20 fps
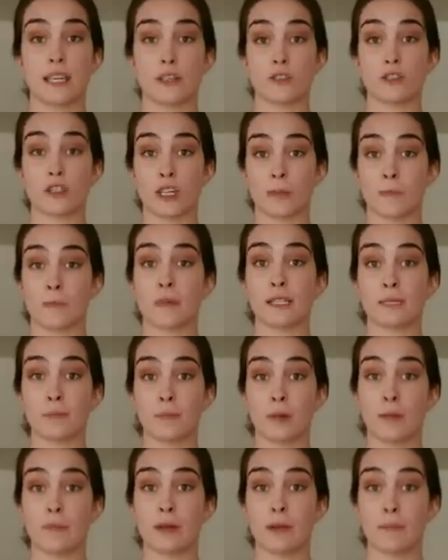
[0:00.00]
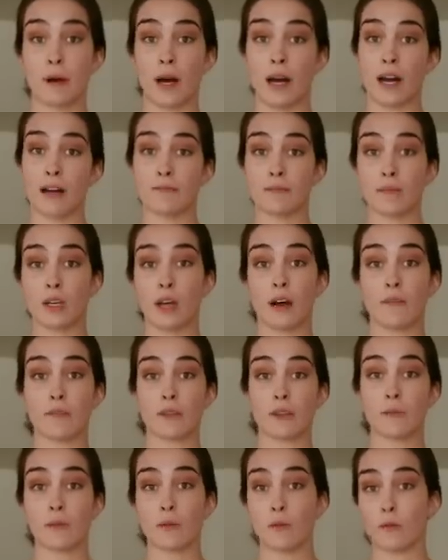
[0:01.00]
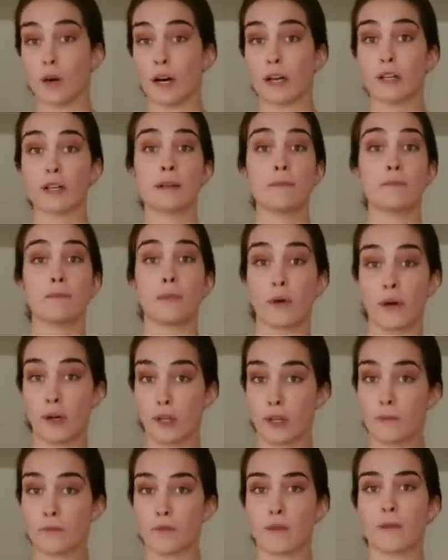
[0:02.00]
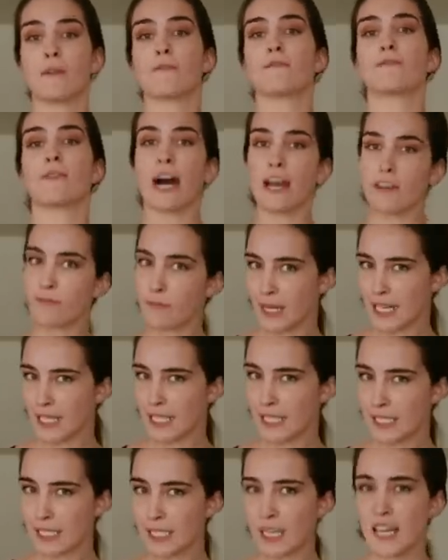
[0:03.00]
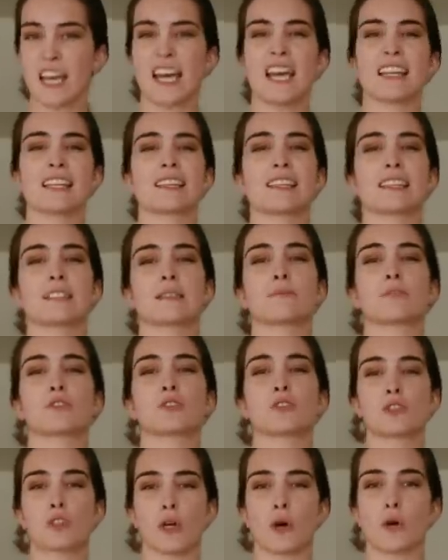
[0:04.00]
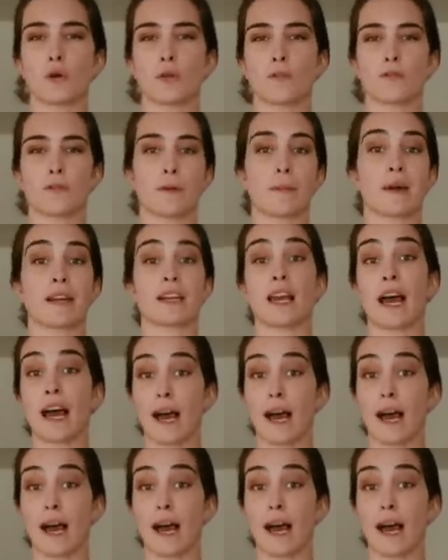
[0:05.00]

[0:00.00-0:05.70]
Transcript: Take your chickpeas, put them in a pot, cover them with water, and boil them for about five minutes, and then let them soak for about an